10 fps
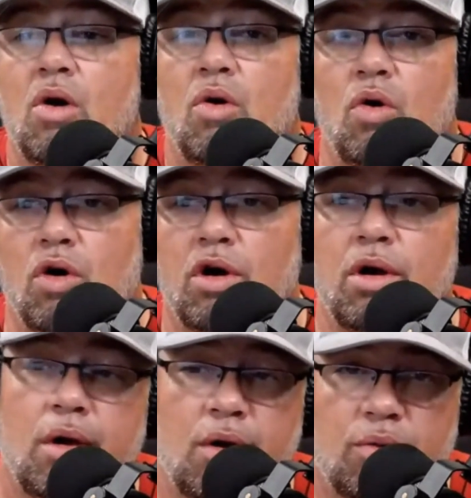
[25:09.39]
or
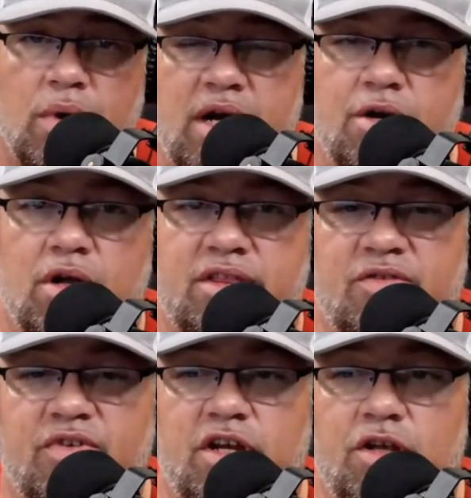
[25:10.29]
right here at the
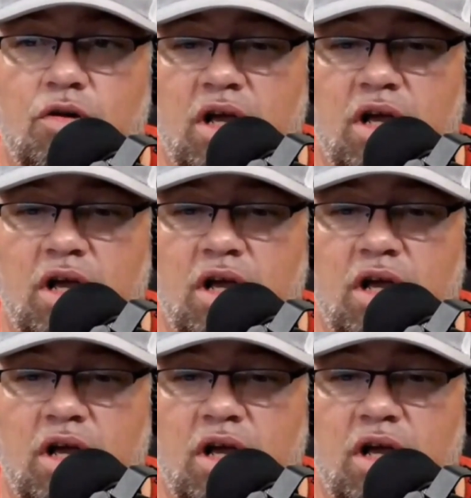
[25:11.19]
video.